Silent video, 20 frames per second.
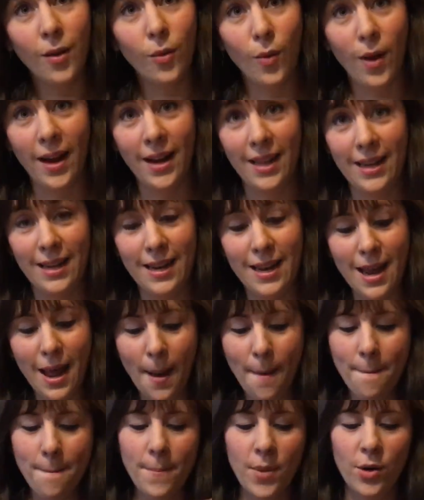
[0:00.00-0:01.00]
writing
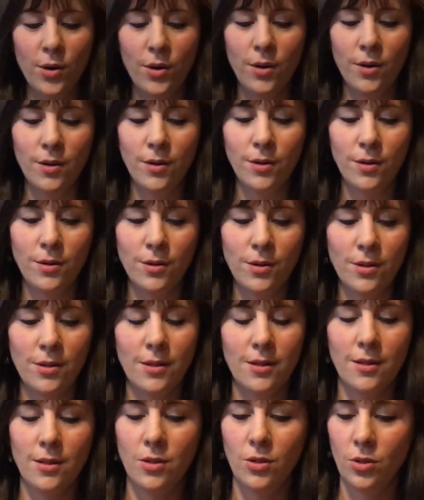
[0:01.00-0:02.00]
numbers.
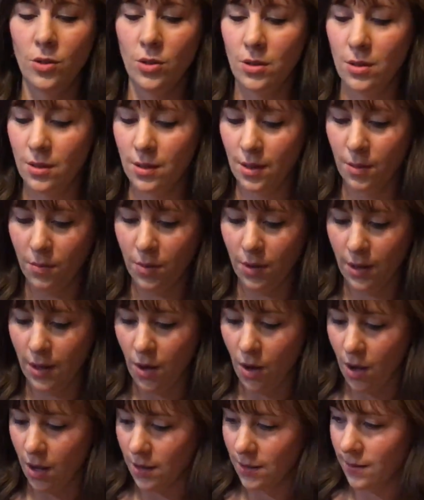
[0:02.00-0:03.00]
It's just simply
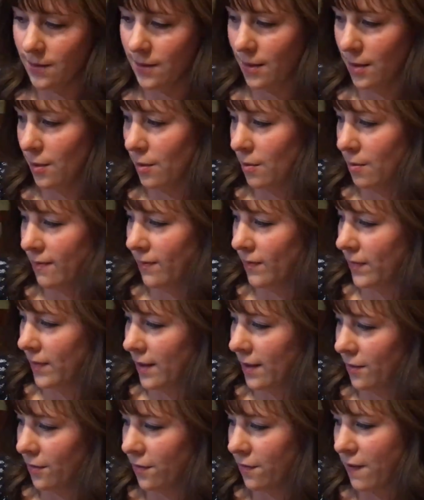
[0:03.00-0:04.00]
awesome.
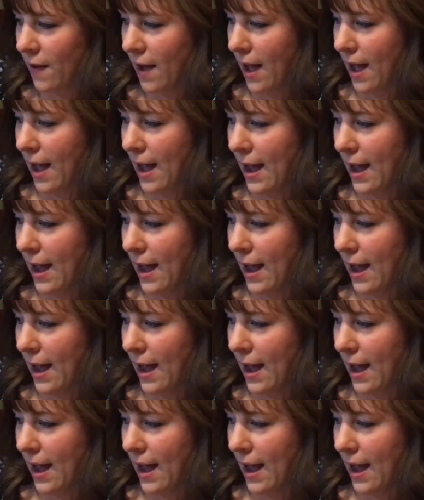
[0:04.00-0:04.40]
5,